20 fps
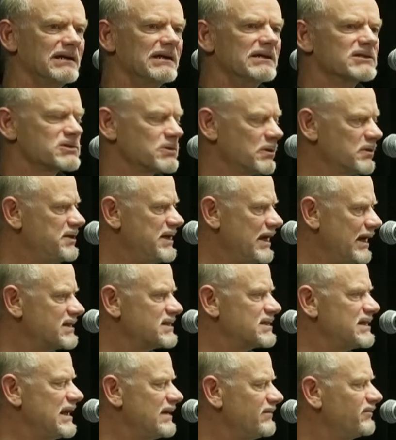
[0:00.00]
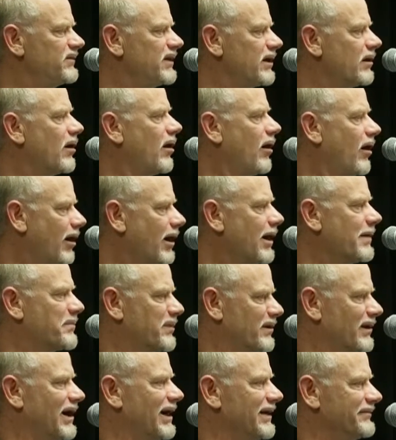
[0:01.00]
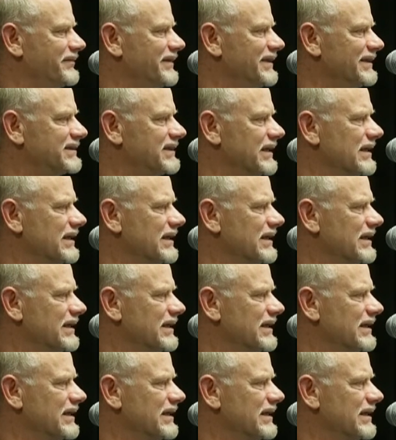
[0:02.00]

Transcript: So yes, if there are profits,